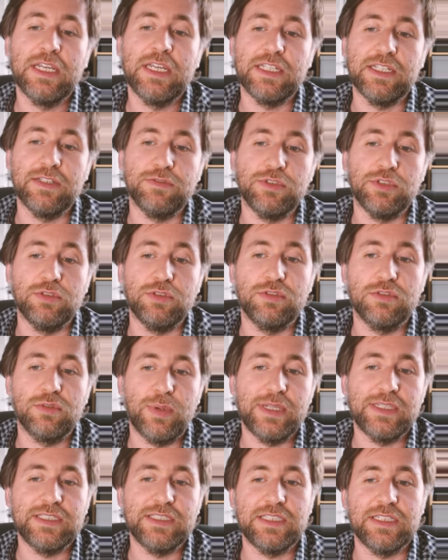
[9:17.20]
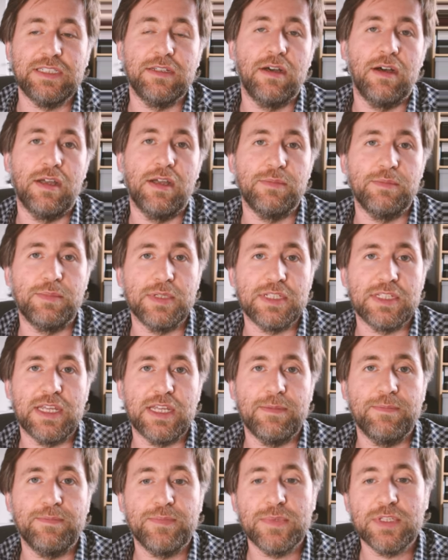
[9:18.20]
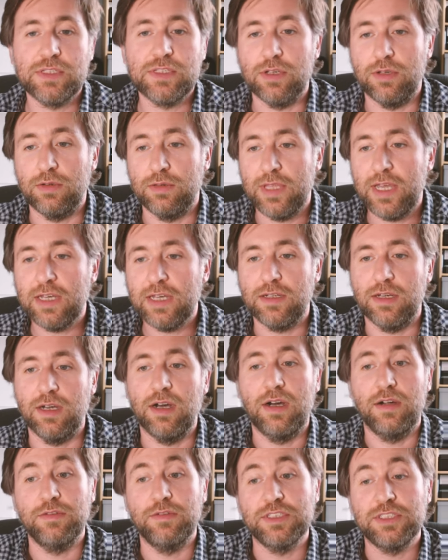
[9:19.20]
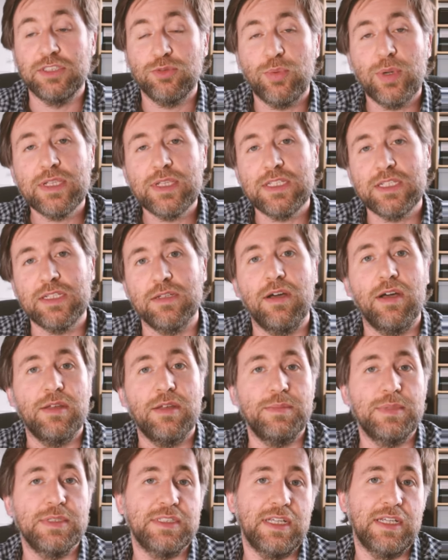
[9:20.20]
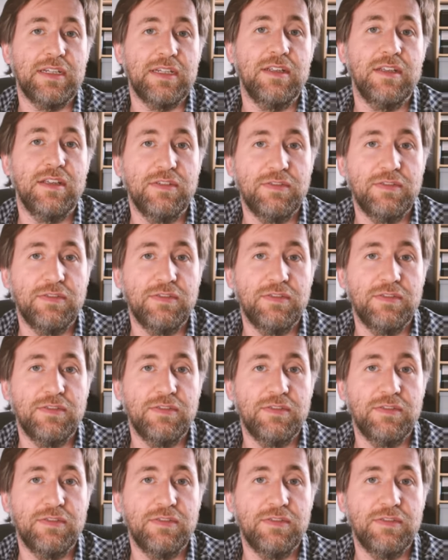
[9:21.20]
gives you 29%. So that car is 29%